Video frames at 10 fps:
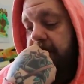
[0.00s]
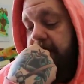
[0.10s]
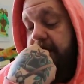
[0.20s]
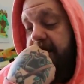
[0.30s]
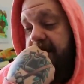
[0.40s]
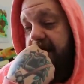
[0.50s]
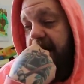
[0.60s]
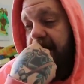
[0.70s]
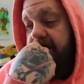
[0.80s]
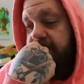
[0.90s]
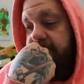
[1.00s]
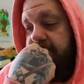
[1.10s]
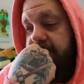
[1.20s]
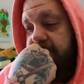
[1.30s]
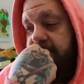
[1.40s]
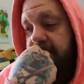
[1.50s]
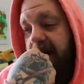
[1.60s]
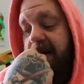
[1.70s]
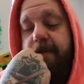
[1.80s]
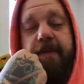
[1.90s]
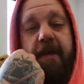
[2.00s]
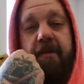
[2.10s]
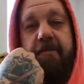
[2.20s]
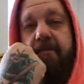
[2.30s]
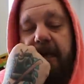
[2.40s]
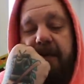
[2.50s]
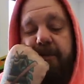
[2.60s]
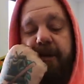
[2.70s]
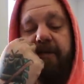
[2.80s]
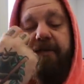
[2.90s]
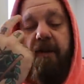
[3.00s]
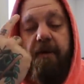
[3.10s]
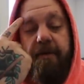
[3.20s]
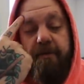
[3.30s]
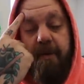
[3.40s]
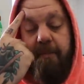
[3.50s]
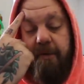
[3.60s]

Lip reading: And then, hope that getting the blood flowing through my